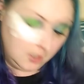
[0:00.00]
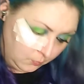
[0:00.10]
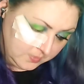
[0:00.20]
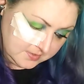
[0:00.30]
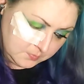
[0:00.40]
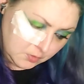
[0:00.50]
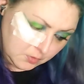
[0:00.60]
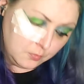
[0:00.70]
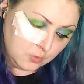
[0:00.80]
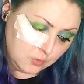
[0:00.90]
with some No
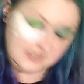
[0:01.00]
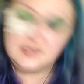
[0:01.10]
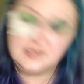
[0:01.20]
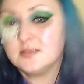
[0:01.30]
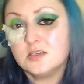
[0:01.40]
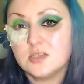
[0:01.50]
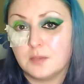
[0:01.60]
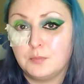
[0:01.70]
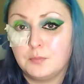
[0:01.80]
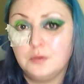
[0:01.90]
More Tears
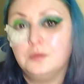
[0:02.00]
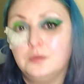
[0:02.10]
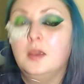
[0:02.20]
shampoo.